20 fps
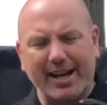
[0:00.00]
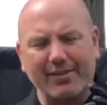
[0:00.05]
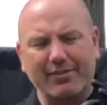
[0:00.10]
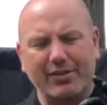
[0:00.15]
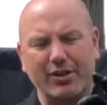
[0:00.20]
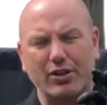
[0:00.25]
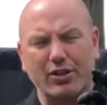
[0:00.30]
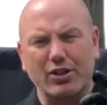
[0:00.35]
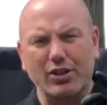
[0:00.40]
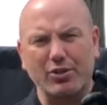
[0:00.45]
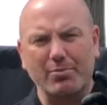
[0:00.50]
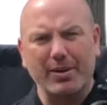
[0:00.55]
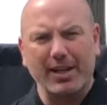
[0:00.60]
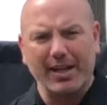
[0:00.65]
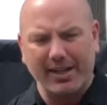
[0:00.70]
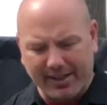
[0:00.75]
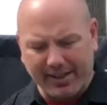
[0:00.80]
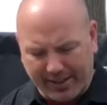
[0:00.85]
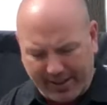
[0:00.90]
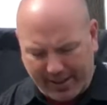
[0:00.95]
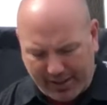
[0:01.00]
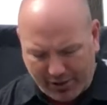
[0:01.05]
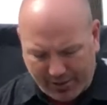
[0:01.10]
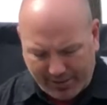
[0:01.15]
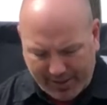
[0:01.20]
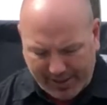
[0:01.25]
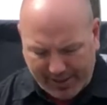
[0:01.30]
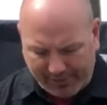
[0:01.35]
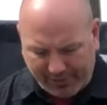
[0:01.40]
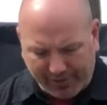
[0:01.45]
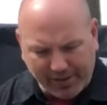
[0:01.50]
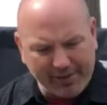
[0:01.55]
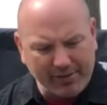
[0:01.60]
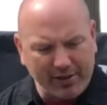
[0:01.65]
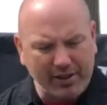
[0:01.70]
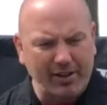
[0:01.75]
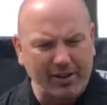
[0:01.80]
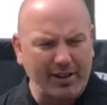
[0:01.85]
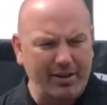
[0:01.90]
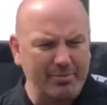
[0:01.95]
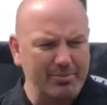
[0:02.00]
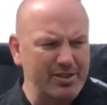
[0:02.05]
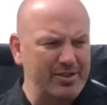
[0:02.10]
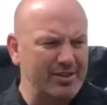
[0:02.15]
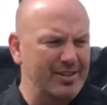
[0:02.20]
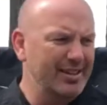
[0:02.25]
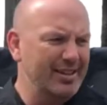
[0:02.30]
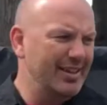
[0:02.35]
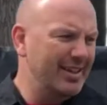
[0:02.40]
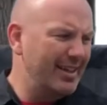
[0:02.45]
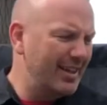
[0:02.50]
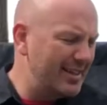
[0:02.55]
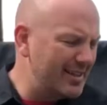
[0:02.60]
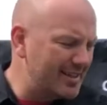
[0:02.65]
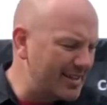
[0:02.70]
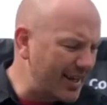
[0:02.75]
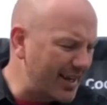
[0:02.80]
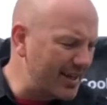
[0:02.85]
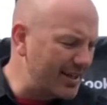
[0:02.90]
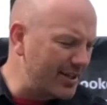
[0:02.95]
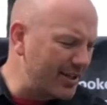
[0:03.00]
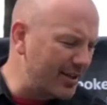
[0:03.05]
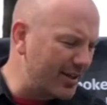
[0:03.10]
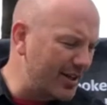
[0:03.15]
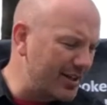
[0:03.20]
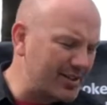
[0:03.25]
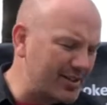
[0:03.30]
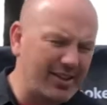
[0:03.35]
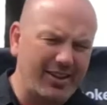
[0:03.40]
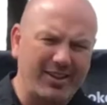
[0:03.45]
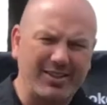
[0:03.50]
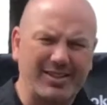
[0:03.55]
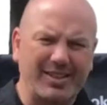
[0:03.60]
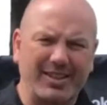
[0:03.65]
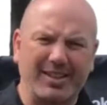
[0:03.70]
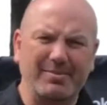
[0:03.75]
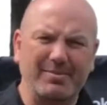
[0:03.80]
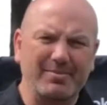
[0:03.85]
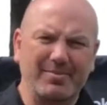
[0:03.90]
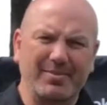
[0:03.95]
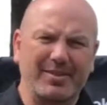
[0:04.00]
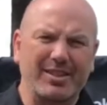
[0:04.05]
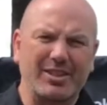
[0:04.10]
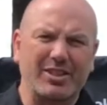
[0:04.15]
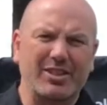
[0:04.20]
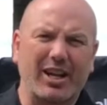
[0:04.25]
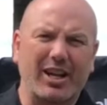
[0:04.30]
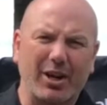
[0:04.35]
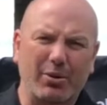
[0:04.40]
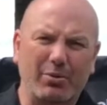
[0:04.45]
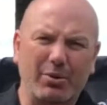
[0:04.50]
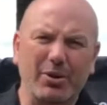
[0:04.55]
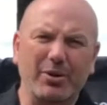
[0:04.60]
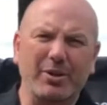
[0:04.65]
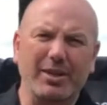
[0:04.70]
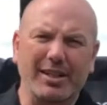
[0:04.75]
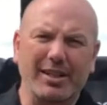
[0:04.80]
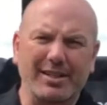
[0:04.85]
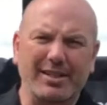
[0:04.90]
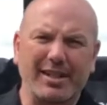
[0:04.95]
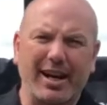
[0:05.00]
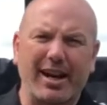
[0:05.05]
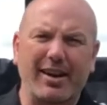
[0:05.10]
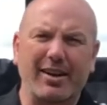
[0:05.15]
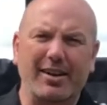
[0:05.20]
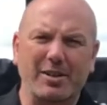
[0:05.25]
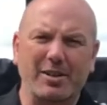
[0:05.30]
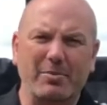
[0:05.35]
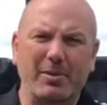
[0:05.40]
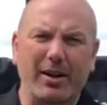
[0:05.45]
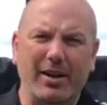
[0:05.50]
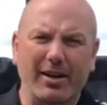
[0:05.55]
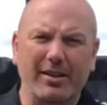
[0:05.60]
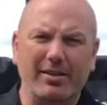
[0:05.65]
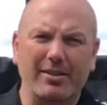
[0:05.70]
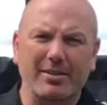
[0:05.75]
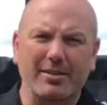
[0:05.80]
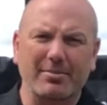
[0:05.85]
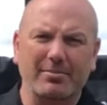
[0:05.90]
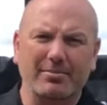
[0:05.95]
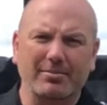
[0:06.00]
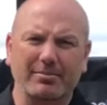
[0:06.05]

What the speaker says: If they're too big, they're going to create flavor clumps inside your salsa, just kind of ruin the entire experience.